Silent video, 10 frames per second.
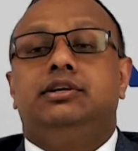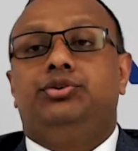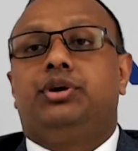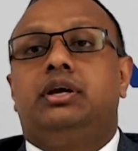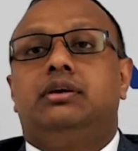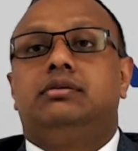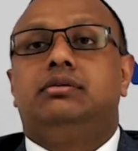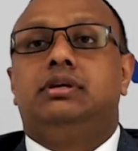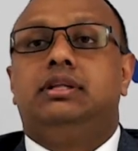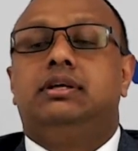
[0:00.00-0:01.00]
can
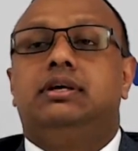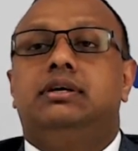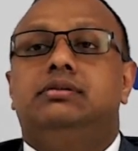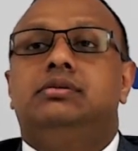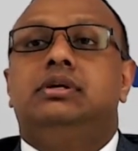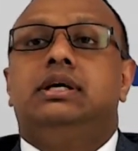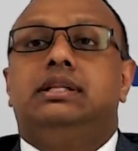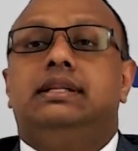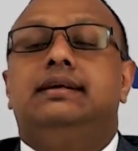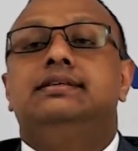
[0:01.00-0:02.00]
either,
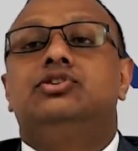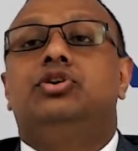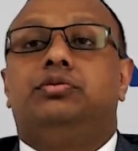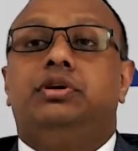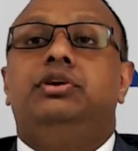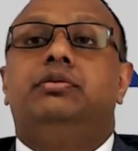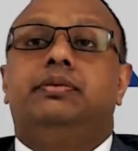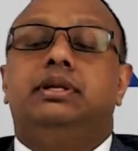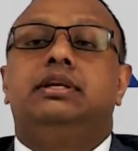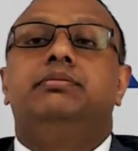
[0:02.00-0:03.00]
there is no
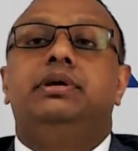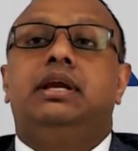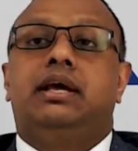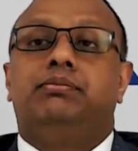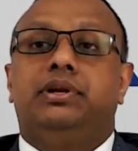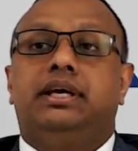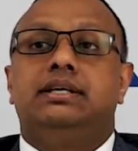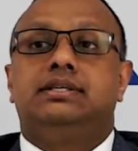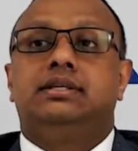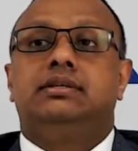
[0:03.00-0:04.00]
renewable, it'll be an
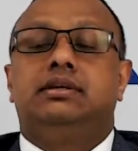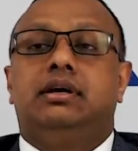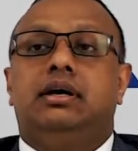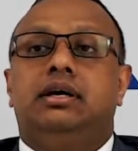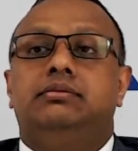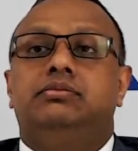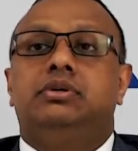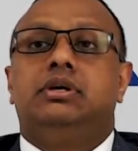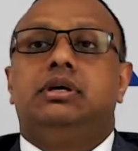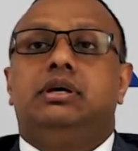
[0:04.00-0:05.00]
application,
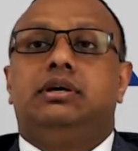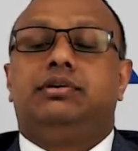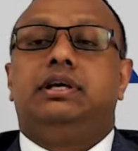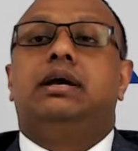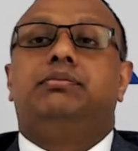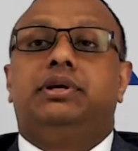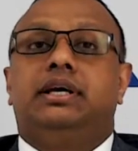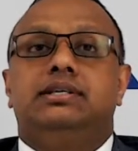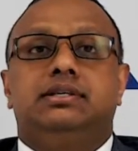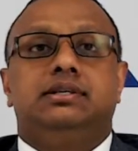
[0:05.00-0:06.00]

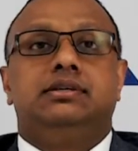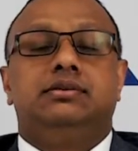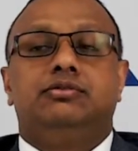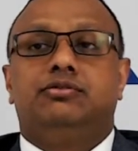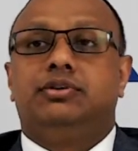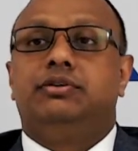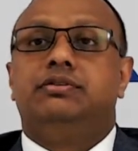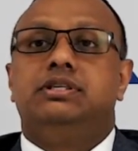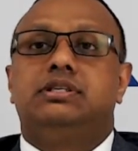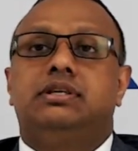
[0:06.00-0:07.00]
reapplication for the
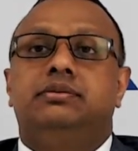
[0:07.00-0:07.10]
visa.